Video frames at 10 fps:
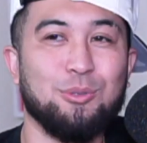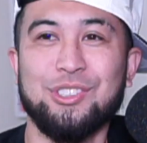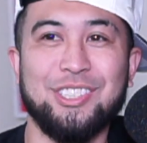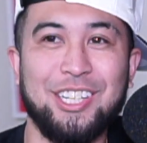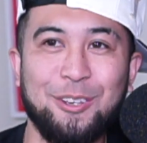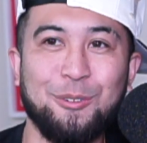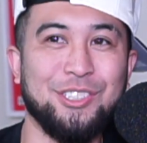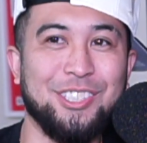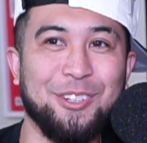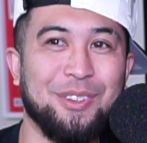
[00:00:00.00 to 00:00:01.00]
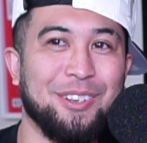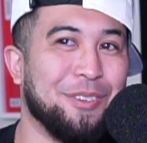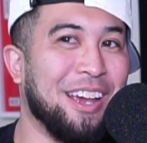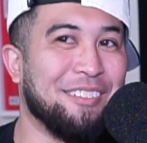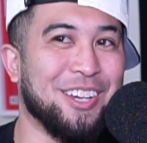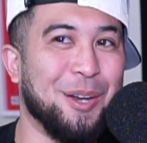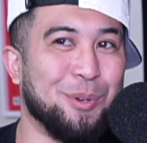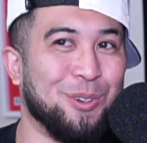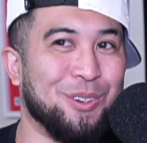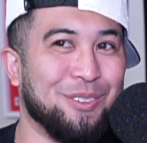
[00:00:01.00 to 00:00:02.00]
We have a
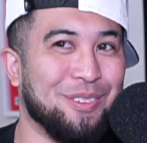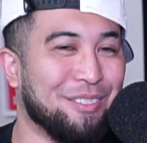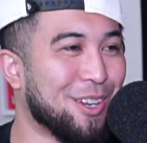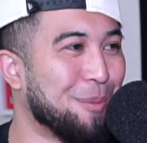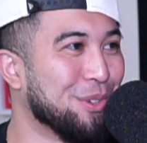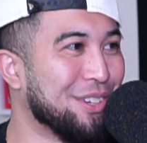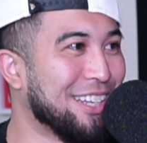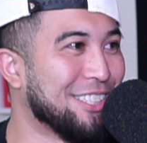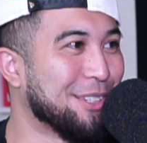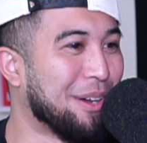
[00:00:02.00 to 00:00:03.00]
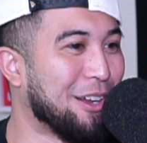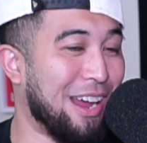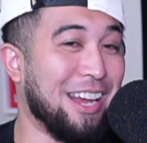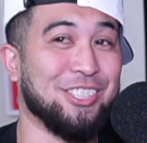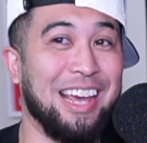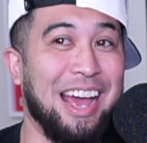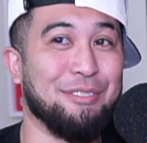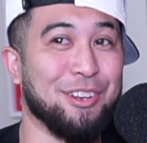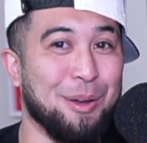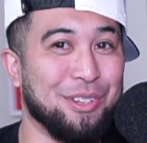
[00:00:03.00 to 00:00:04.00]
couple dates in mind. Actually, I have a
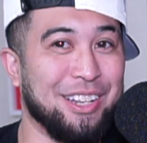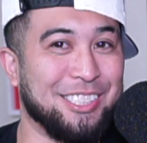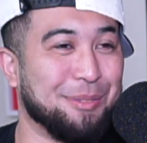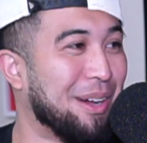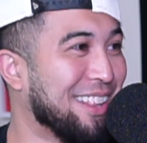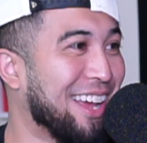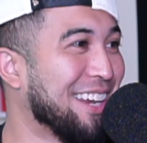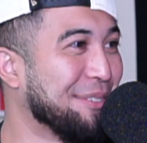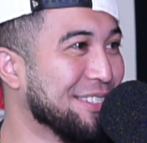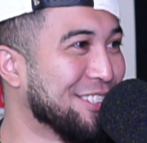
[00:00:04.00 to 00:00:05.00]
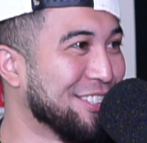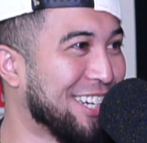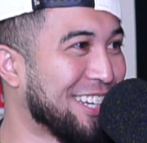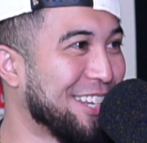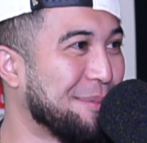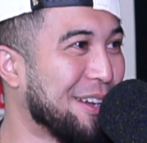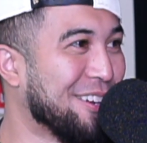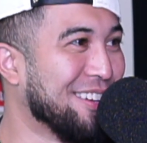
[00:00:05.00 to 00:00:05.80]
couple dates in mind that I didn't even tell Jackie about.